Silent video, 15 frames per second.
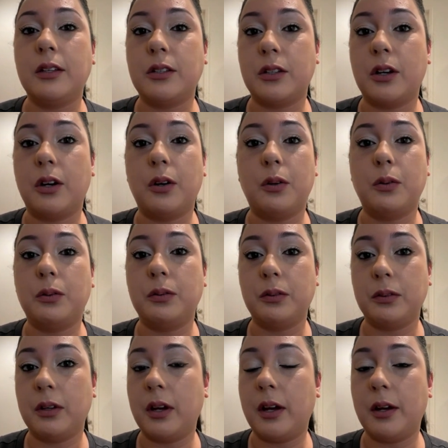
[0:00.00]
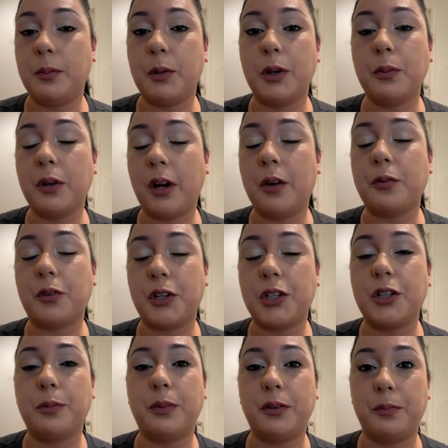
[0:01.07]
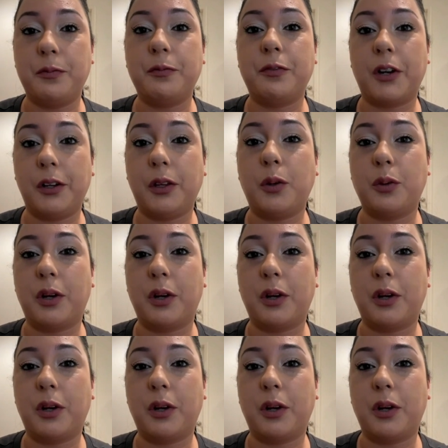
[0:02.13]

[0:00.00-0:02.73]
So um, her recovery should be fairly